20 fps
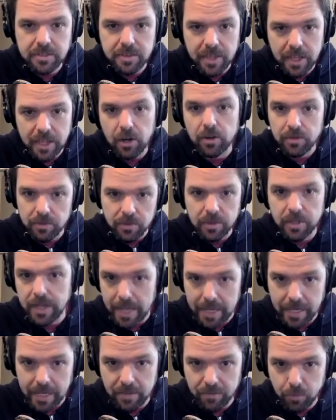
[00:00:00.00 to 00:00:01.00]
that are the
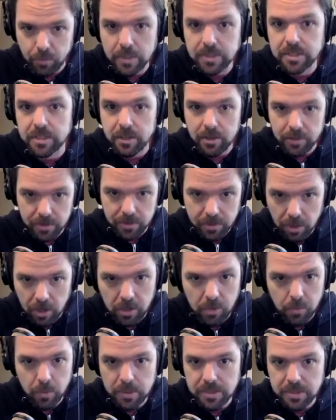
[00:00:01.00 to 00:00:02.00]
negative ones that are the
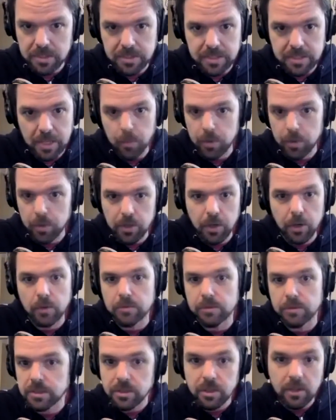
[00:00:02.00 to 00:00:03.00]
dark ones that say well you
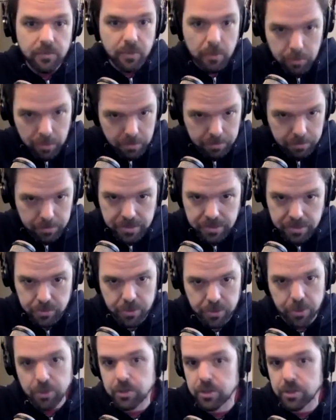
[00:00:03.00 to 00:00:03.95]
don't deserve a purpose or you're